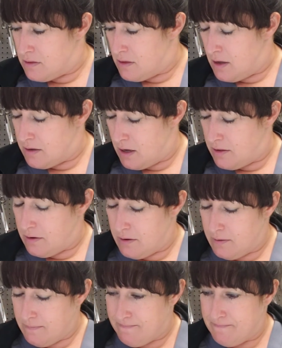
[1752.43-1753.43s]

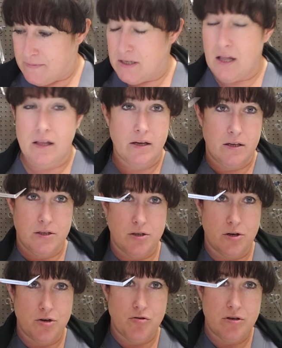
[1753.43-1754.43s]
another delicate
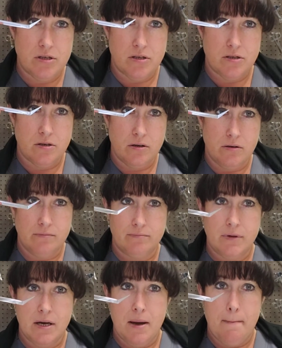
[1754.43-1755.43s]
surgery scissor
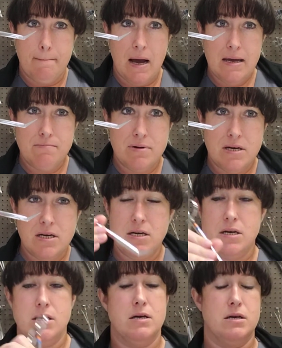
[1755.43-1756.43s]
might be